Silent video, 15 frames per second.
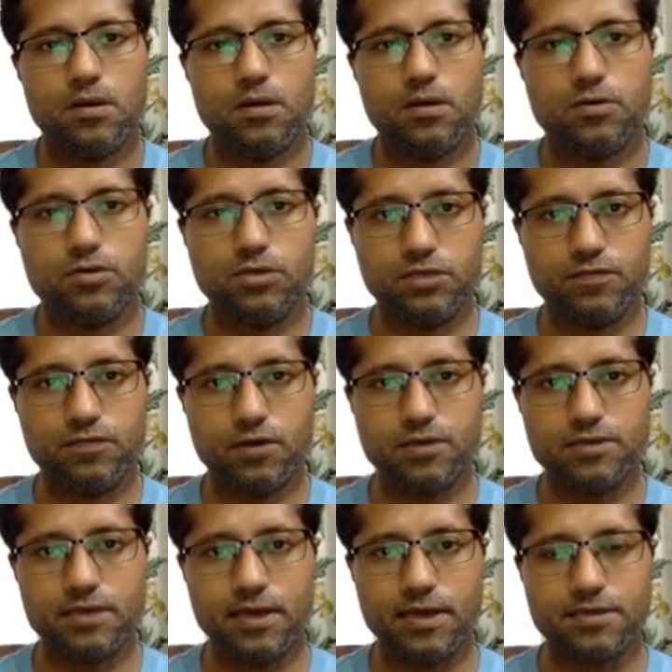So this
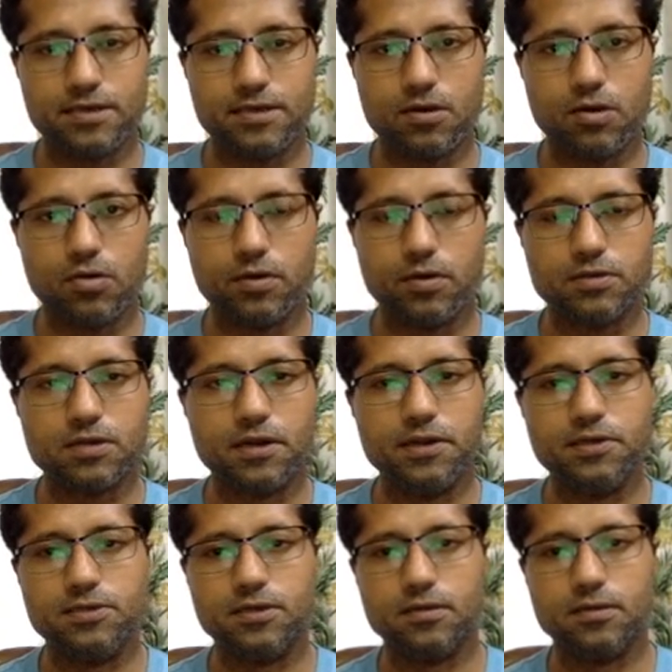was ASA congruence
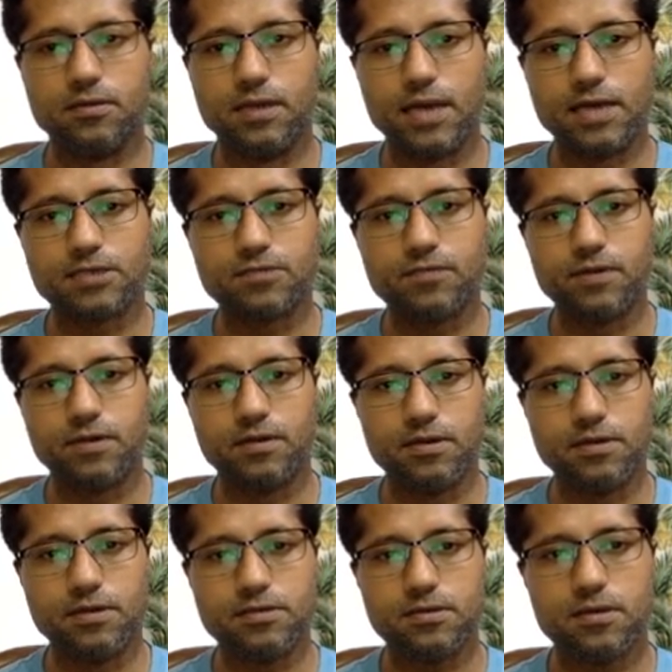condition. The last one
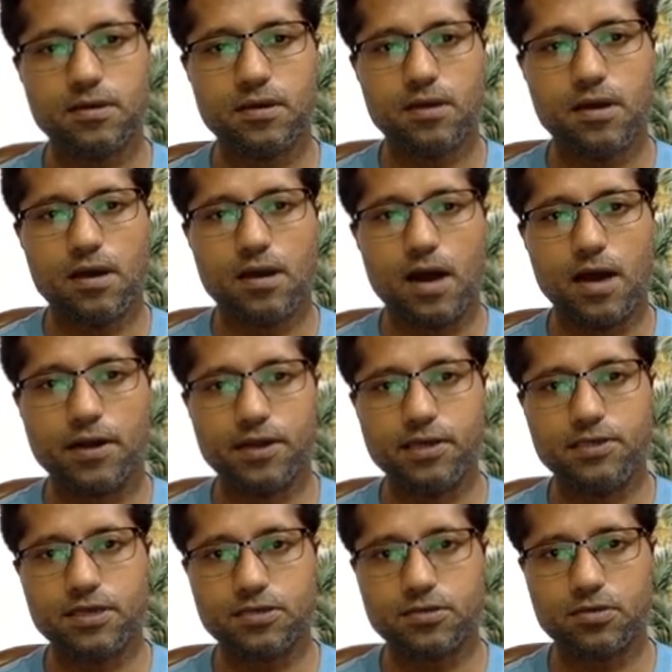is
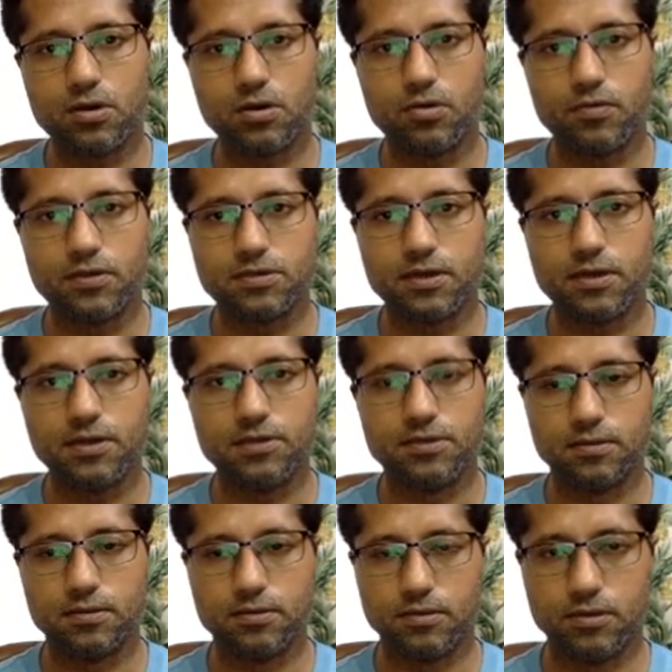RHS congruence
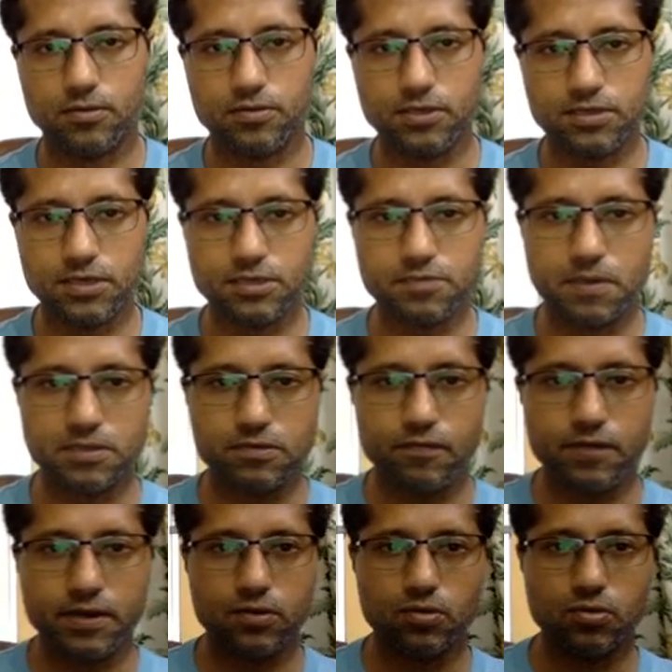condition. Now this is
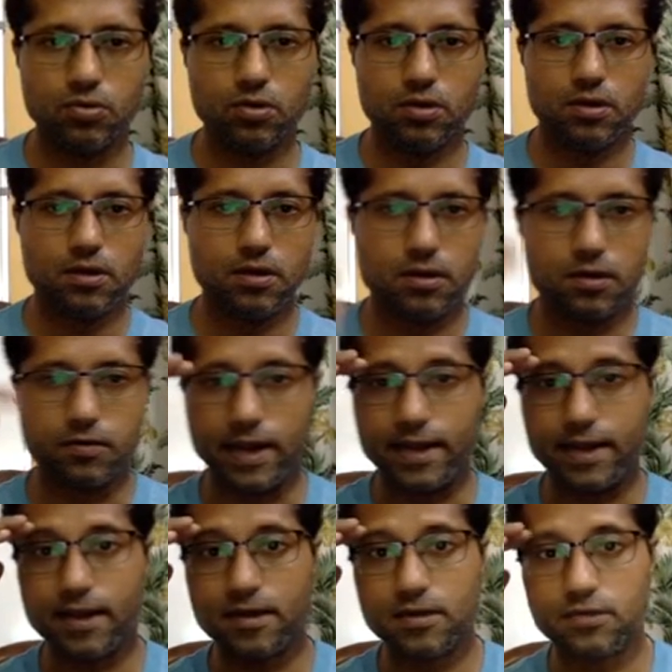specific to right
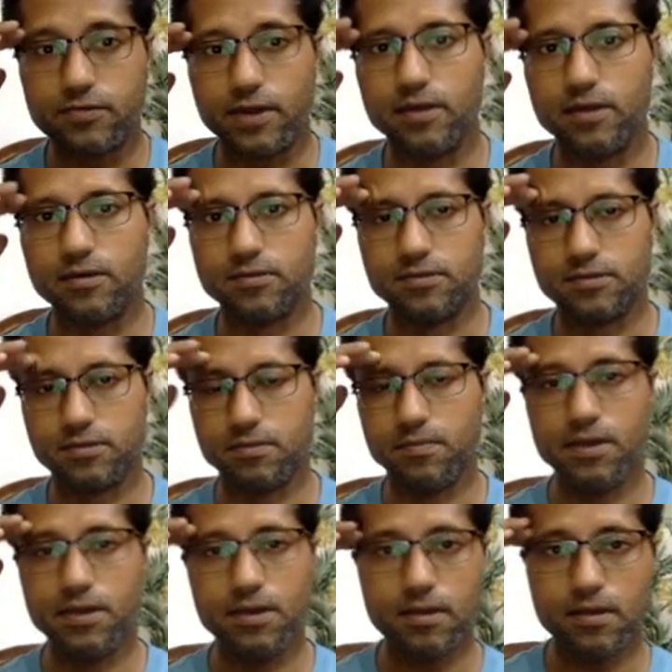angle triangles,
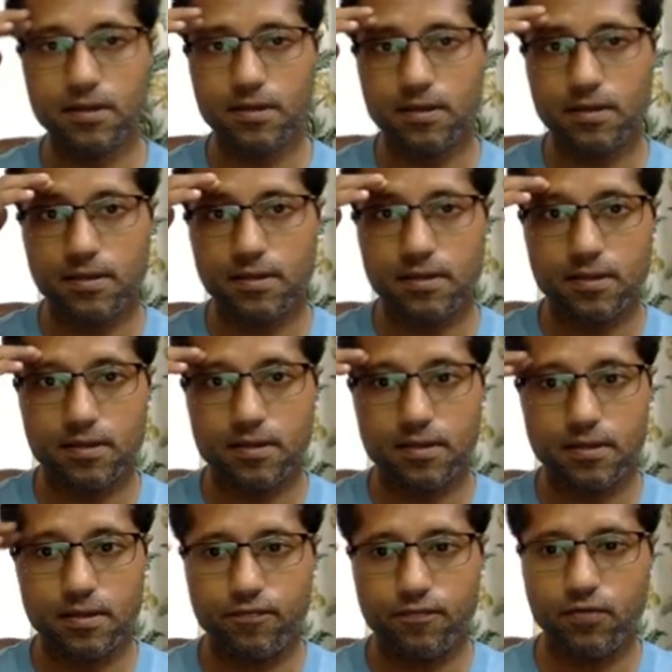meaning
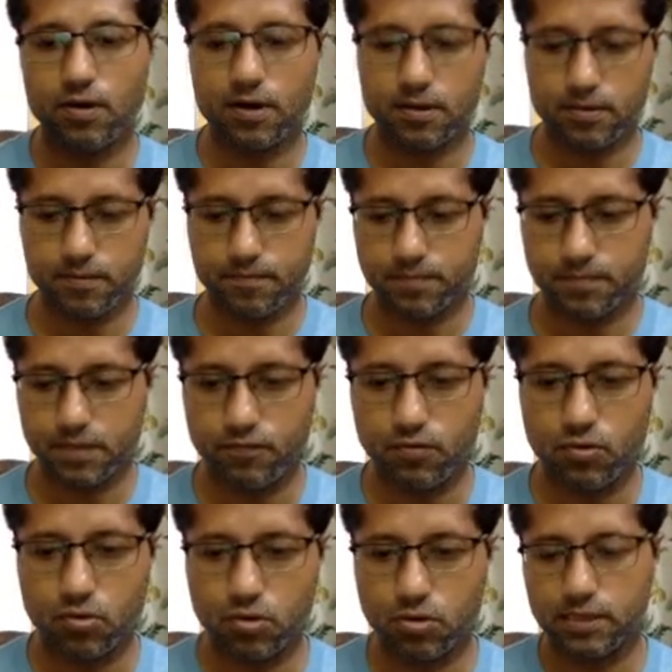if you
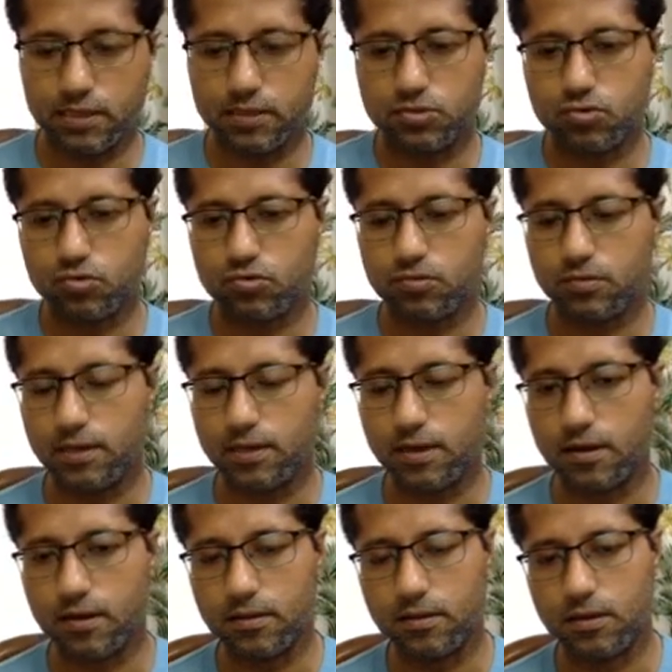know that
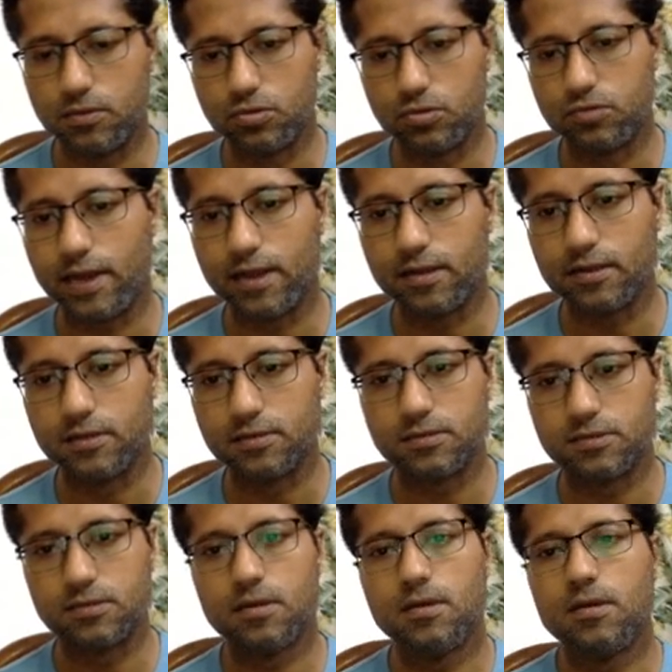the two
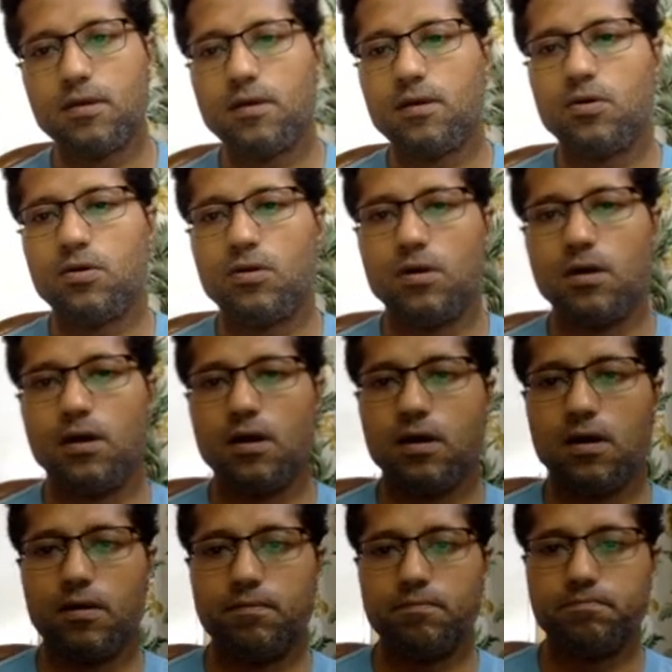triangles
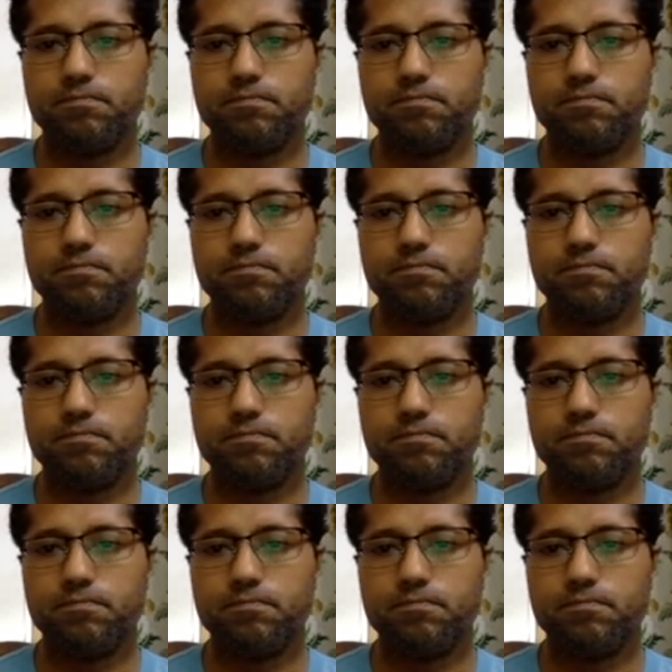are